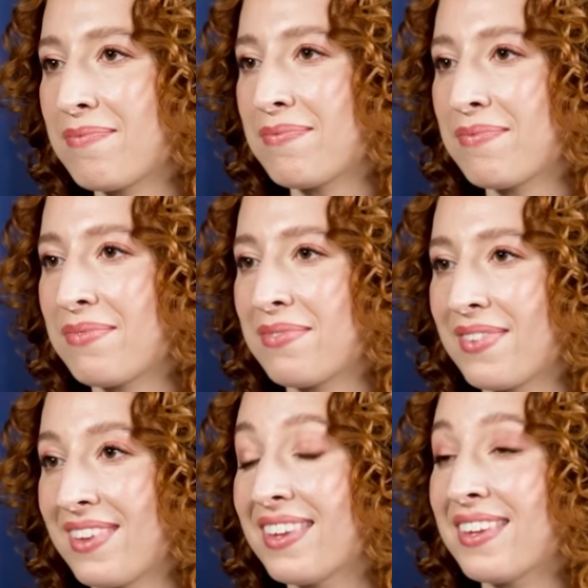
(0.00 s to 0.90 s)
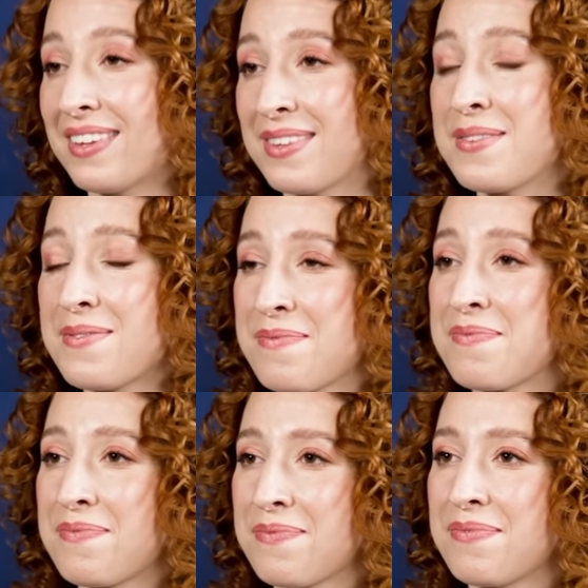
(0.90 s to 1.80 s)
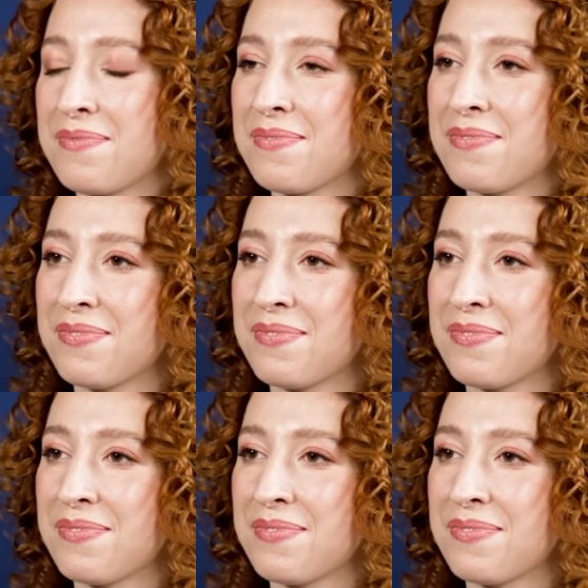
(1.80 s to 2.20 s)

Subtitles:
the Civil War or something. But one of the things